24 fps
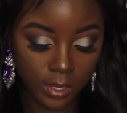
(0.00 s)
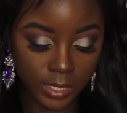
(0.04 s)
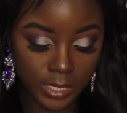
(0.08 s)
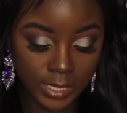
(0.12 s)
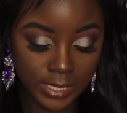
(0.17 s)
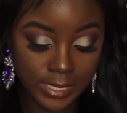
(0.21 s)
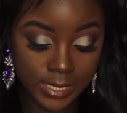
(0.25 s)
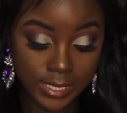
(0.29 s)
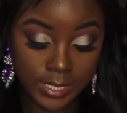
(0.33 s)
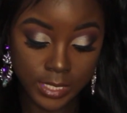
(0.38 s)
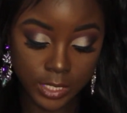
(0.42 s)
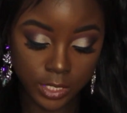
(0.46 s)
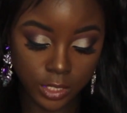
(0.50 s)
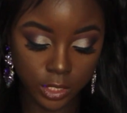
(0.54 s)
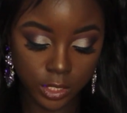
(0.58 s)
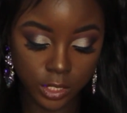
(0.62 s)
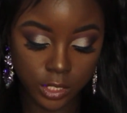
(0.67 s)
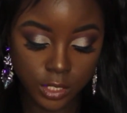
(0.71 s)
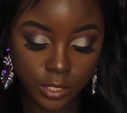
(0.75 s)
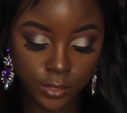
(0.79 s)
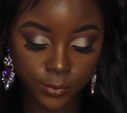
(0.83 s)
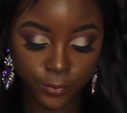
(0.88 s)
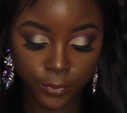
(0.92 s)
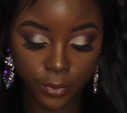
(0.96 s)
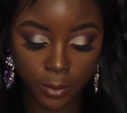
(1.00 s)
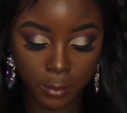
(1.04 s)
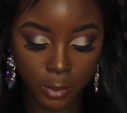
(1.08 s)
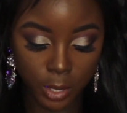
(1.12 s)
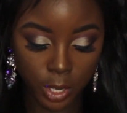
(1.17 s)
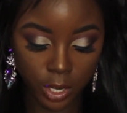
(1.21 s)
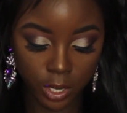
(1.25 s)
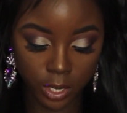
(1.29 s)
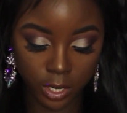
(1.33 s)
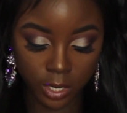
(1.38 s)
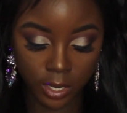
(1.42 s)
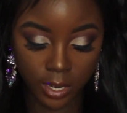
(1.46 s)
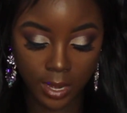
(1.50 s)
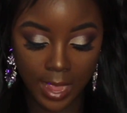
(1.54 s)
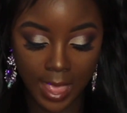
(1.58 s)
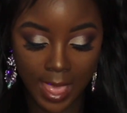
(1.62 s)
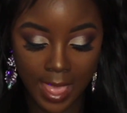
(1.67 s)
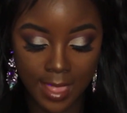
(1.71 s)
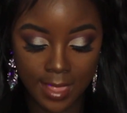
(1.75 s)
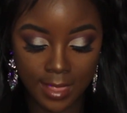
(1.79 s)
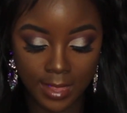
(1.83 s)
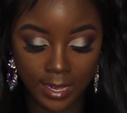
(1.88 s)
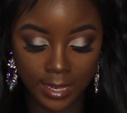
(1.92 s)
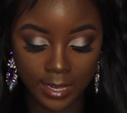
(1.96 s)
concealers from her,
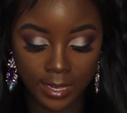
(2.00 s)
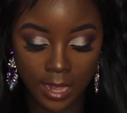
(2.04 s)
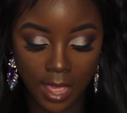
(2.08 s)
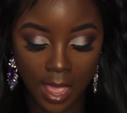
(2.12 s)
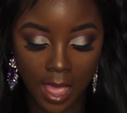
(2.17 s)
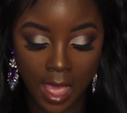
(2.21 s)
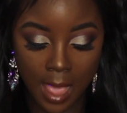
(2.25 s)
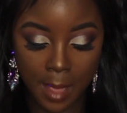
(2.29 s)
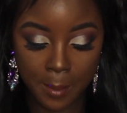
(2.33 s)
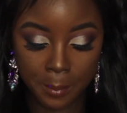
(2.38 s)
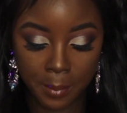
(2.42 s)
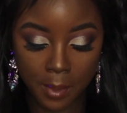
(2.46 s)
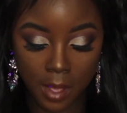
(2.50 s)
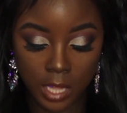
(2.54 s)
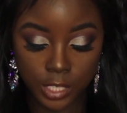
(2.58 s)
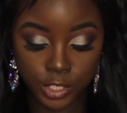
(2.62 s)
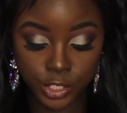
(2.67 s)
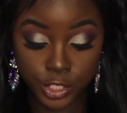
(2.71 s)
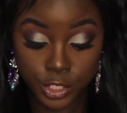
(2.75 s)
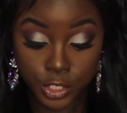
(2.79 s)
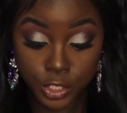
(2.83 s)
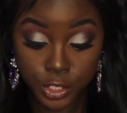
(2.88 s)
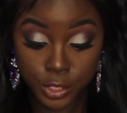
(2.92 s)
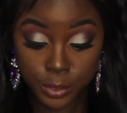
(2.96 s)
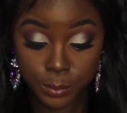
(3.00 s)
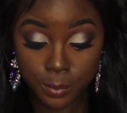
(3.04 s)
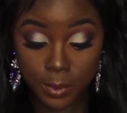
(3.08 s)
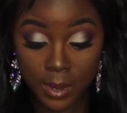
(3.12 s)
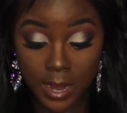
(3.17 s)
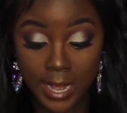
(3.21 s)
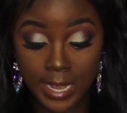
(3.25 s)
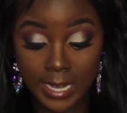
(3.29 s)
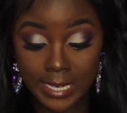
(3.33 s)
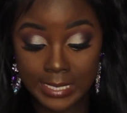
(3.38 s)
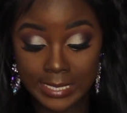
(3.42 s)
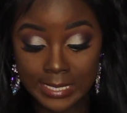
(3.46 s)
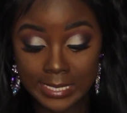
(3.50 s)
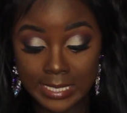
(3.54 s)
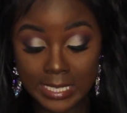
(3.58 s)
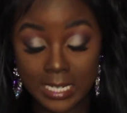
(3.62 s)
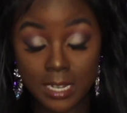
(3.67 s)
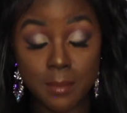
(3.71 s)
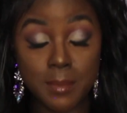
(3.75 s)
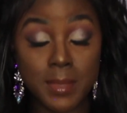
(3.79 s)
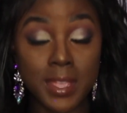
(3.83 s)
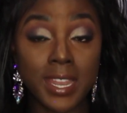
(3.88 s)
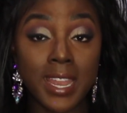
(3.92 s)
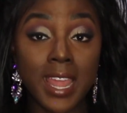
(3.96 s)
and I bought gingerbread,
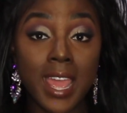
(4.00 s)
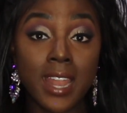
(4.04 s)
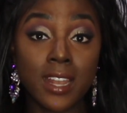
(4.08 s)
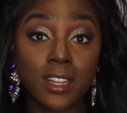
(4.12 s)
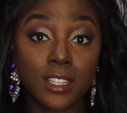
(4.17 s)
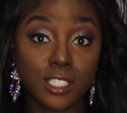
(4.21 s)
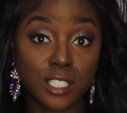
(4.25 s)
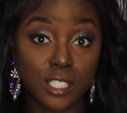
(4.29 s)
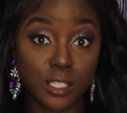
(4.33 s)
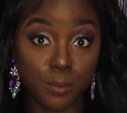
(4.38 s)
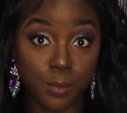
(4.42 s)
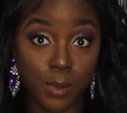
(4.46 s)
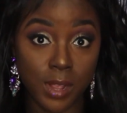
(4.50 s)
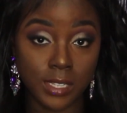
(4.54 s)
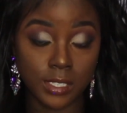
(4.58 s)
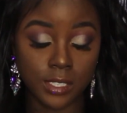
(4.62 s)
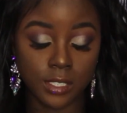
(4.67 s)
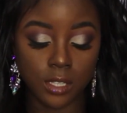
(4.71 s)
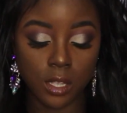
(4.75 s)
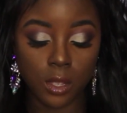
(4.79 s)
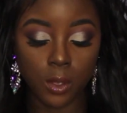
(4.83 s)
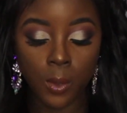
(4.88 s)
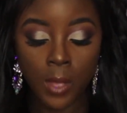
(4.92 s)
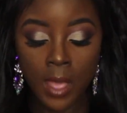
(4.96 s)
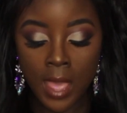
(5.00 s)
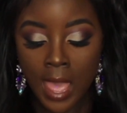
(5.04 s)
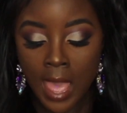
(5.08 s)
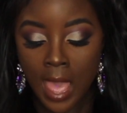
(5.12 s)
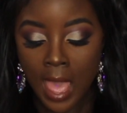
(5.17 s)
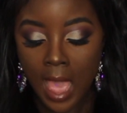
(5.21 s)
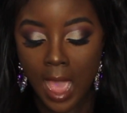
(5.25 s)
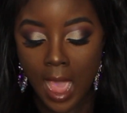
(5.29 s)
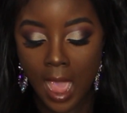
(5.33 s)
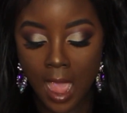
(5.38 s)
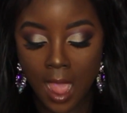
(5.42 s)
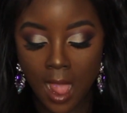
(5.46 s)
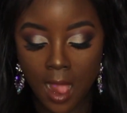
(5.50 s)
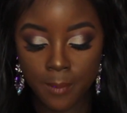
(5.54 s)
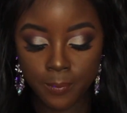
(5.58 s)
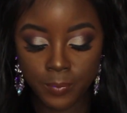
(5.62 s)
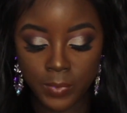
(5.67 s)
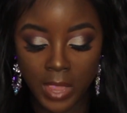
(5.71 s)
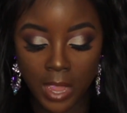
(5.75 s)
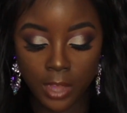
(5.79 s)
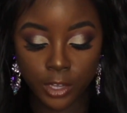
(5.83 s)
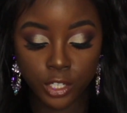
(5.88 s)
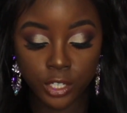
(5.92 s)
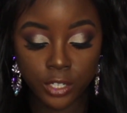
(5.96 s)
cinnamon, and espresso.
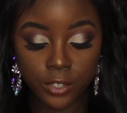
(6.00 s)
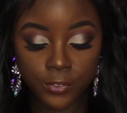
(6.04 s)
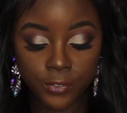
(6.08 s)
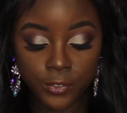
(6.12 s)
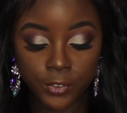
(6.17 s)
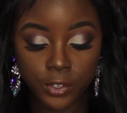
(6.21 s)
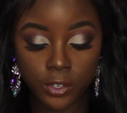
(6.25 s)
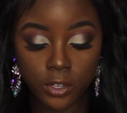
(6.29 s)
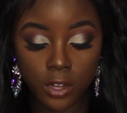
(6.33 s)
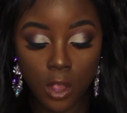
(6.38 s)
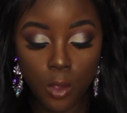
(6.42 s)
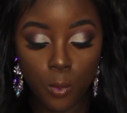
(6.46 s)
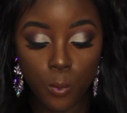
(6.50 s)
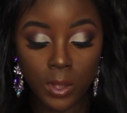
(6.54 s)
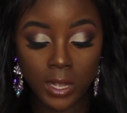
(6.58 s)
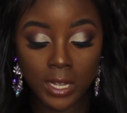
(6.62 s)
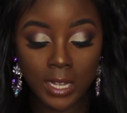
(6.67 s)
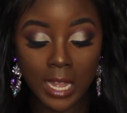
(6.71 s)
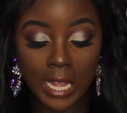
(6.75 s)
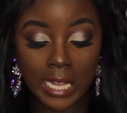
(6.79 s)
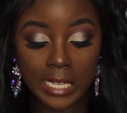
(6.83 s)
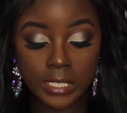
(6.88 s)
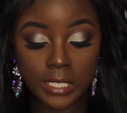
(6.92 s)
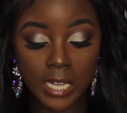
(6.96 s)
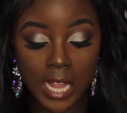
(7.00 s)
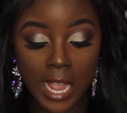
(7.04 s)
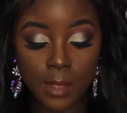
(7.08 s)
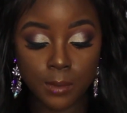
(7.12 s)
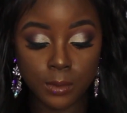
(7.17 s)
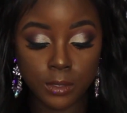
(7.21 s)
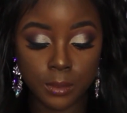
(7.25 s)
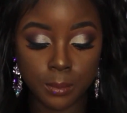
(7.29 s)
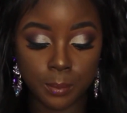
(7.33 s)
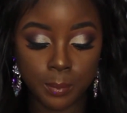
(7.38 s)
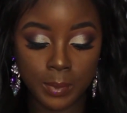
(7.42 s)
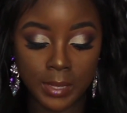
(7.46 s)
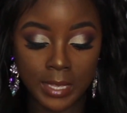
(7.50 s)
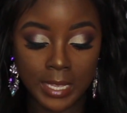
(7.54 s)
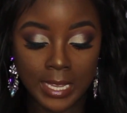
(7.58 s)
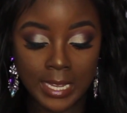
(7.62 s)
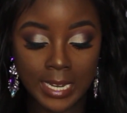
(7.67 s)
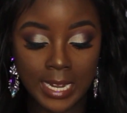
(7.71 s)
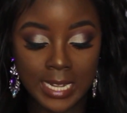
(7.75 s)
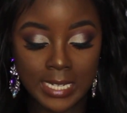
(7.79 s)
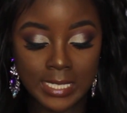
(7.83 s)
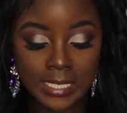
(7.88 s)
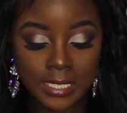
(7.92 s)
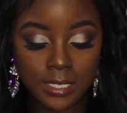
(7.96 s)
Now I couldn't figure out what color I would
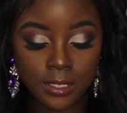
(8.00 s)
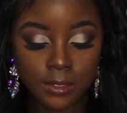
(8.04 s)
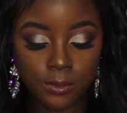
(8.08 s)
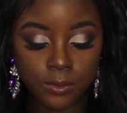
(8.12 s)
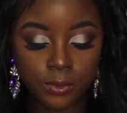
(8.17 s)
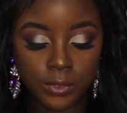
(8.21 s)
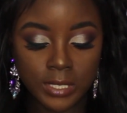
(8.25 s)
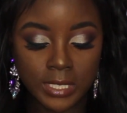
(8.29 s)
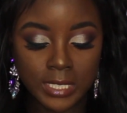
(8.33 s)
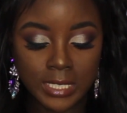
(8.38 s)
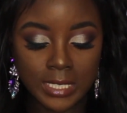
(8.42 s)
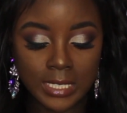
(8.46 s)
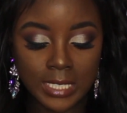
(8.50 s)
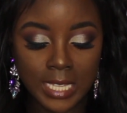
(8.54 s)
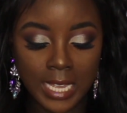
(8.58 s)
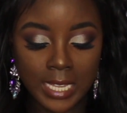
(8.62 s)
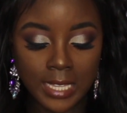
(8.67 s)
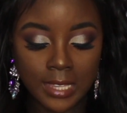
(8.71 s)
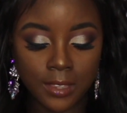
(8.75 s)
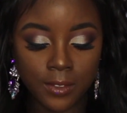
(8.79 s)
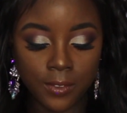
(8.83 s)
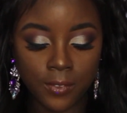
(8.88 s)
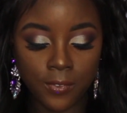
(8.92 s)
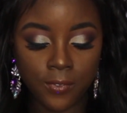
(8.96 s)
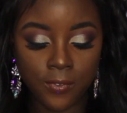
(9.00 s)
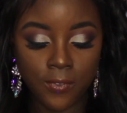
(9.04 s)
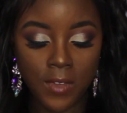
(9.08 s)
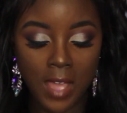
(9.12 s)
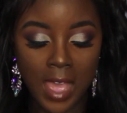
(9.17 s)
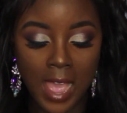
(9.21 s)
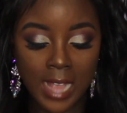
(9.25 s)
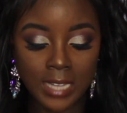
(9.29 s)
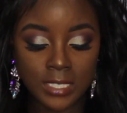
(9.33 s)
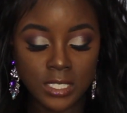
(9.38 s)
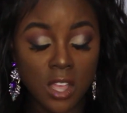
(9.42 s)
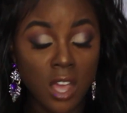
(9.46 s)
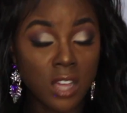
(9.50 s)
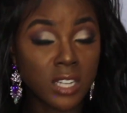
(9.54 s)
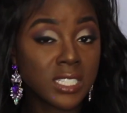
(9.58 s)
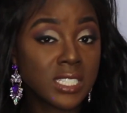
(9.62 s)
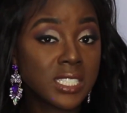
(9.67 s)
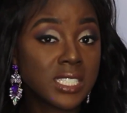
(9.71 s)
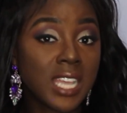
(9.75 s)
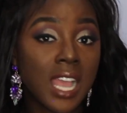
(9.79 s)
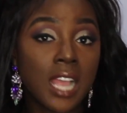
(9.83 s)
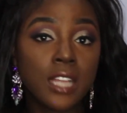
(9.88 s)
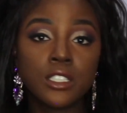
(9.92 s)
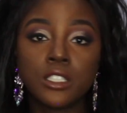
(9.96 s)
be, and I didn't really like the fact,
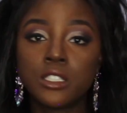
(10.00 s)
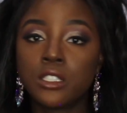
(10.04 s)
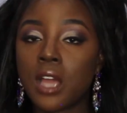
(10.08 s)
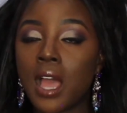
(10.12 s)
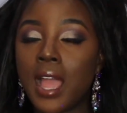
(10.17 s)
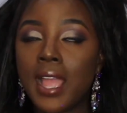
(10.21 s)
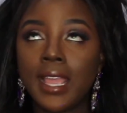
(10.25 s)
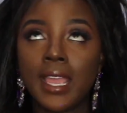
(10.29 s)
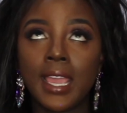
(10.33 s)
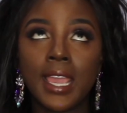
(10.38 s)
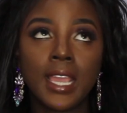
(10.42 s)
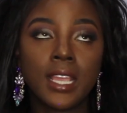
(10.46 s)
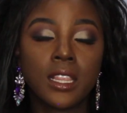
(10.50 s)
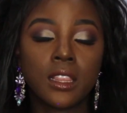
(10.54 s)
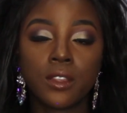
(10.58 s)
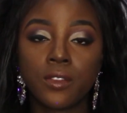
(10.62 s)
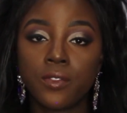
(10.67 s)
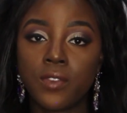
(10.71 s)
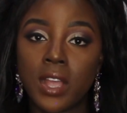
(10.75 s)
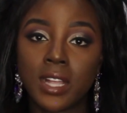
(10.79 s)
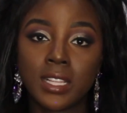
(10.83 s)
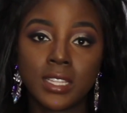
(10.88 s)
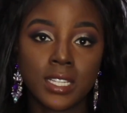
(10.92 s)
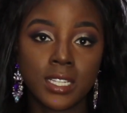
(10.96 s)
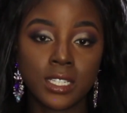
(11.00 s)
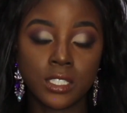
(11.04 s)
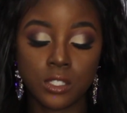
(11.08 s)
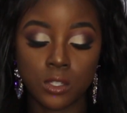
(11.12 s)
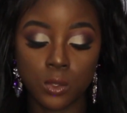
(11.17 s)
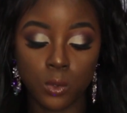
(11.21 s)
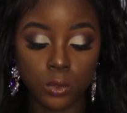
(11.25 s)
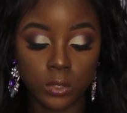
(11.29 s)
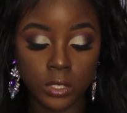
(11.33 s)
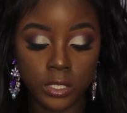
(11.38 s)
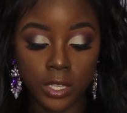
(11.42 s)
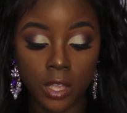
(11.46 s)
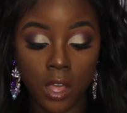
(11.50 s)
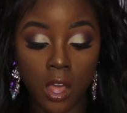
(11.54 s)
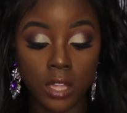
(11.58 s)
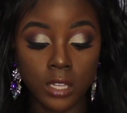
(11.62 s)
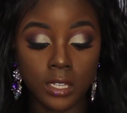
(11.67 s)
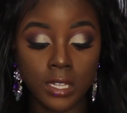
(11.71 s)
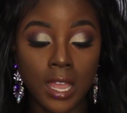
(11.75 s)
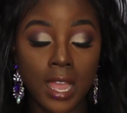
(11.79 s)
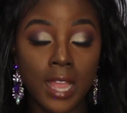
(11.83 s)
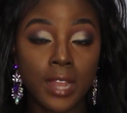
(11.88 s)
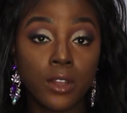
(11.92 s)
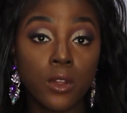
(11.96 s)
honestly, I hate the fact that it's only
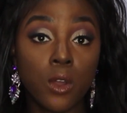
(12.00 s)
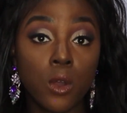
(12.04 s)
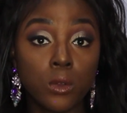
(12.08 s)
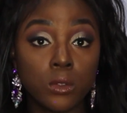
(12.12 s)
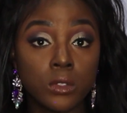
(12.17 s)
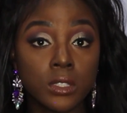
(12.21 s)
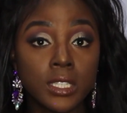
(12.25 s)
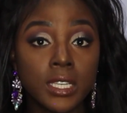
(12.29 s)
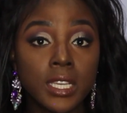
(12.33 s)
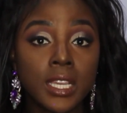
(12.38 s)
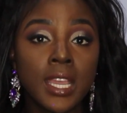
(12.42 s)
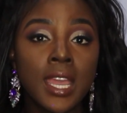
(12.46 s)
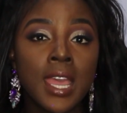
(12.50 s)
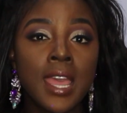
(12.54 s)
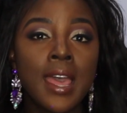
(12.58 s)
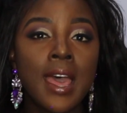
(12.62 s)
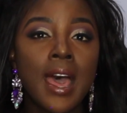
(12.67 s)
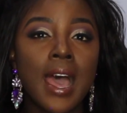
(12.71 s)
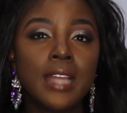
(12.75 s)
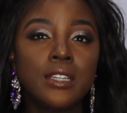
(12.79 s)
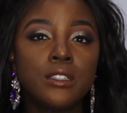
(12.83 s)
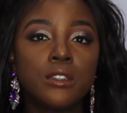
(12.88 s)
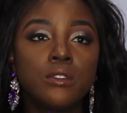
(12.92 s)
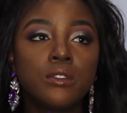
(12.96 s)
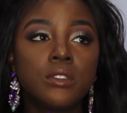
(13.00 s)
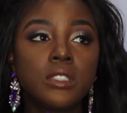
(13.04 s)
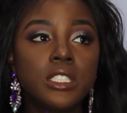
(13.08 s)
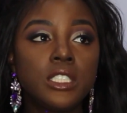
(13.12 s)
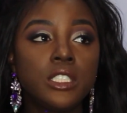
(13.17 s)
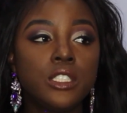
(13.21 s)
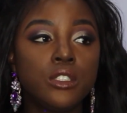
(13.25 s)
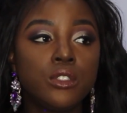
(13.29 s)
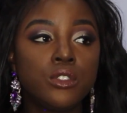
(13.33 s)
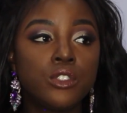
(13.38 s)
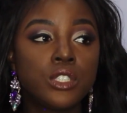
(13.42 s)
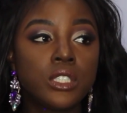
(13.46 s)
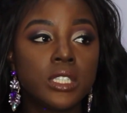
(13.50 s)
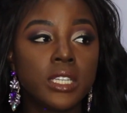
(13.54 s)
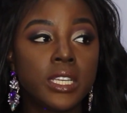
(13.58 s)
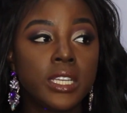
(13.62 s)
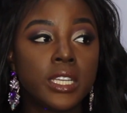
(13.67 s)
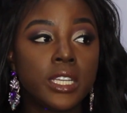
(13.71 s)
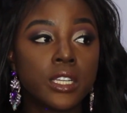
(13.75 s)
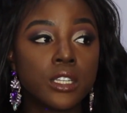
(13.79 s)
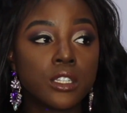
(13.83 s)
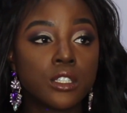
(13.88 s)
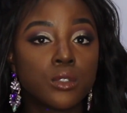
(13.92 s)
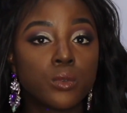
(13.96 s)
online only. I don't really usually
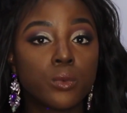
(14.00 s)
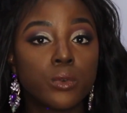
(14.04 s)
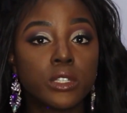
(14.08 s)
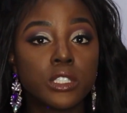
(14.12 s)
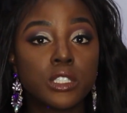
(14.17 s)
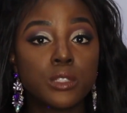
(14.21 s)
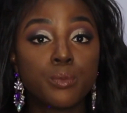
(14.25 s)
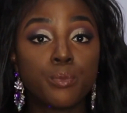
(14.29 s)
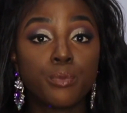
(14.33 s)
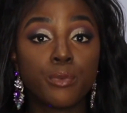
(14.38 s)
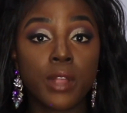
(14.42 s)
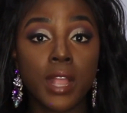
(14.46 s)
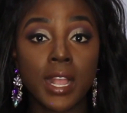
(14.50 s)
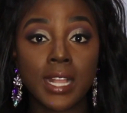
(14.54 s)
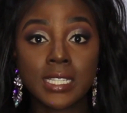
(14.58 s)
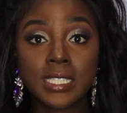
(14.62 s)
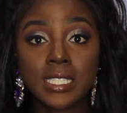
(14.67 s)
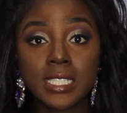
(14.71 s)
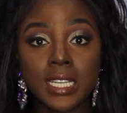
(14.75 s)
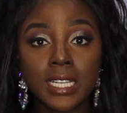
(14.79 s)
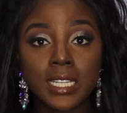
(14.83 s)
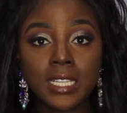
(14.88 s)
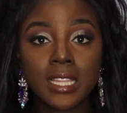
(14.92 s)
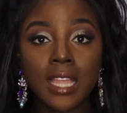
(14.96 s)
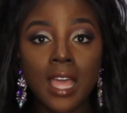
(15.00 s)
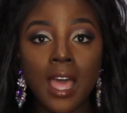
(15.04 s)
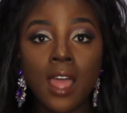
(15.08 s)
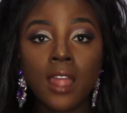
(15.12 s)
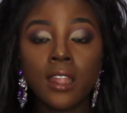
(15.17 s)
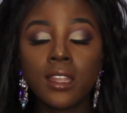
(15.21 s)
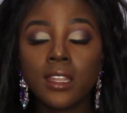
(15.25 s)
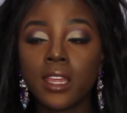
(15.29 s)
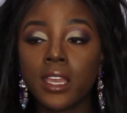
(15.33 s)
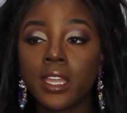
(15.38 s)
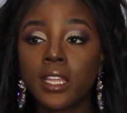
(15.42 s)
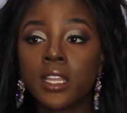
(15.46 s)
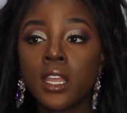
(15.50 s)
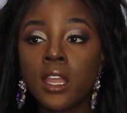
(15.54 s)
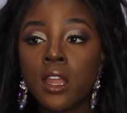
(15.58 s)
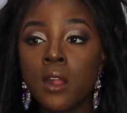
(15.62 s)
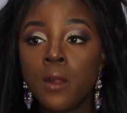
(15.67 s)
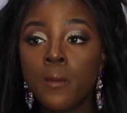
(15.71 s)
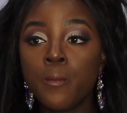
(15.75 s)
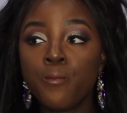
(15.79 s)
gear towards brands like that. Like,